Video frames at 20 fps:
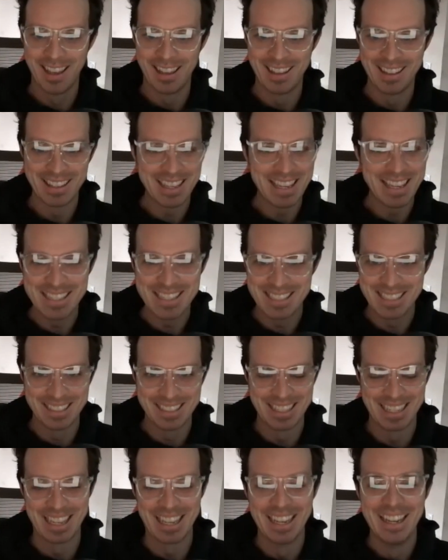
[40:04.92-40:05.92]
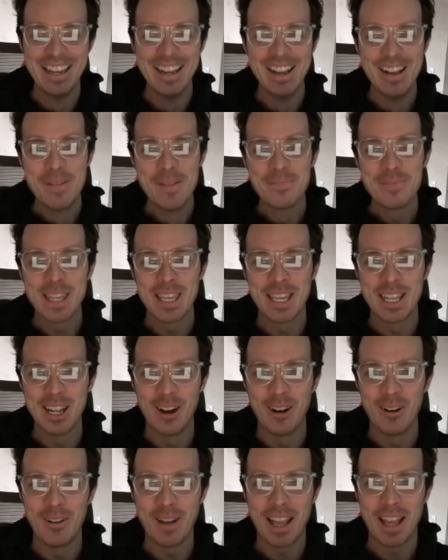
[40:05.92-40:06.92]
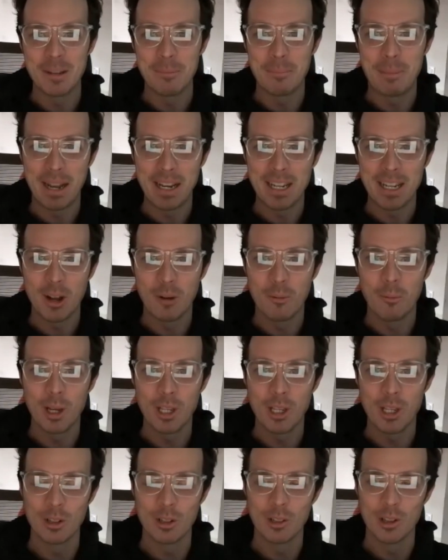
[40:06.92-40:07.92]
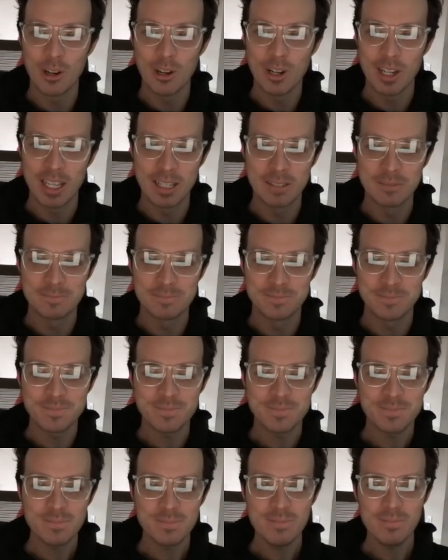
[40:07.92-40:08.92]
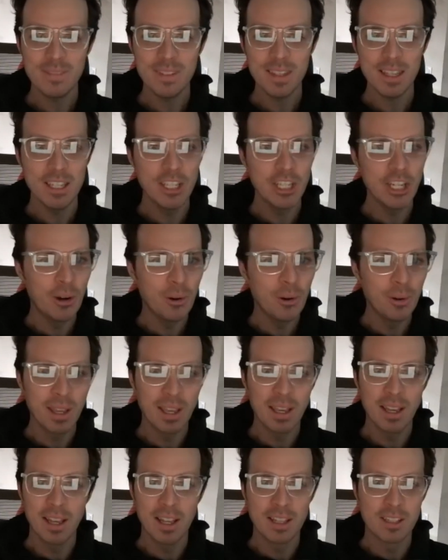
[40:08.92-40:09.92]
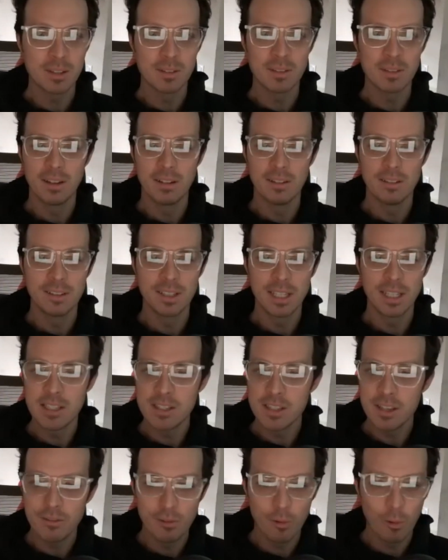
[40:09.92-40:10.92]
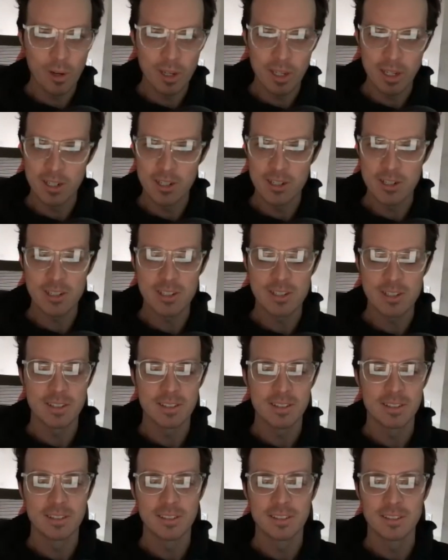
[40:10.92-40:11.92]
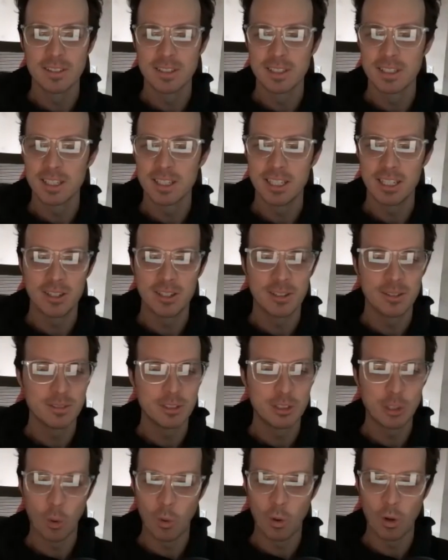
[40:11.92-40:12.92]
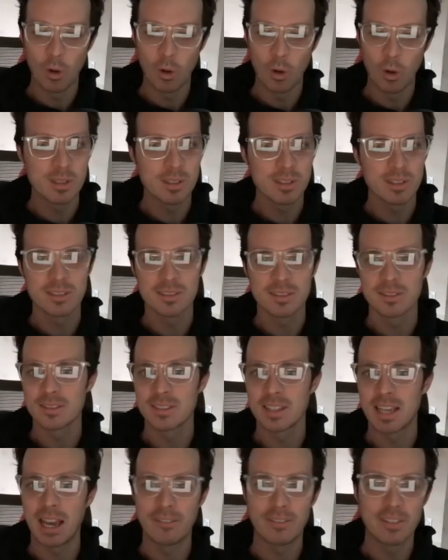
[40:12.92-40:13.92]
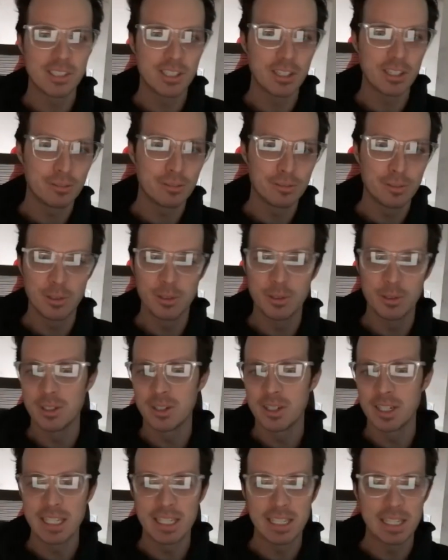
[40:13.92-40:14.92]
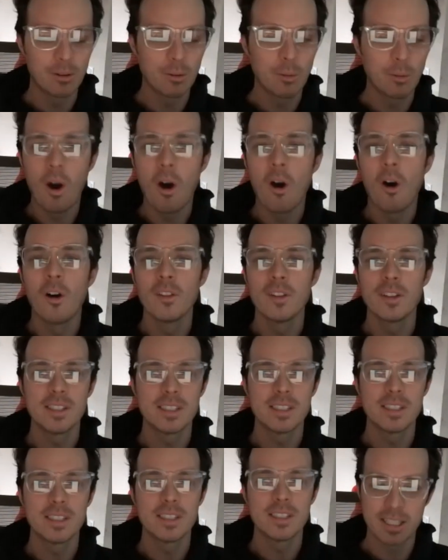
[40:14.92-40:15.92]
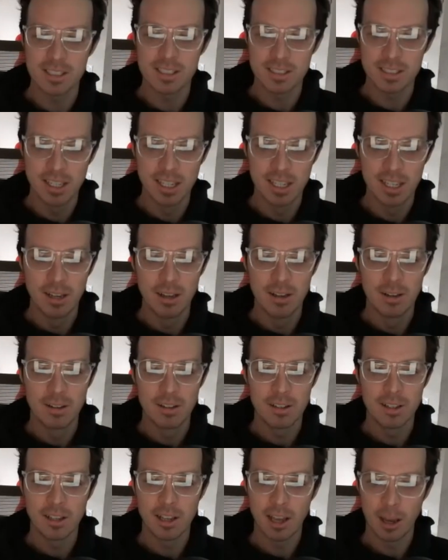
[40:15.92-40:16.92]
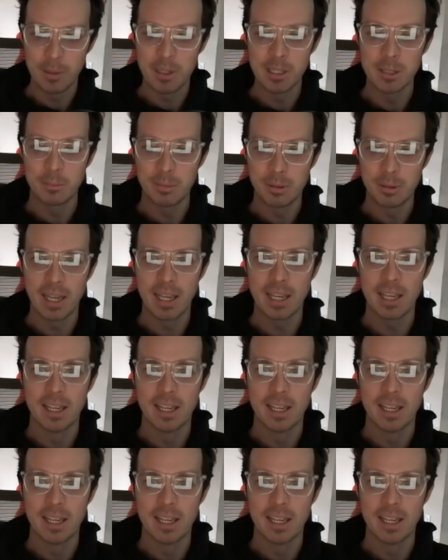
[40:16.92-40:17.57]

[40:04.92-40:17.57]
Easily, and depending on what you're learning, it's easy 4 years, dorms, cafeteria food, you're eating out, all these things come into play.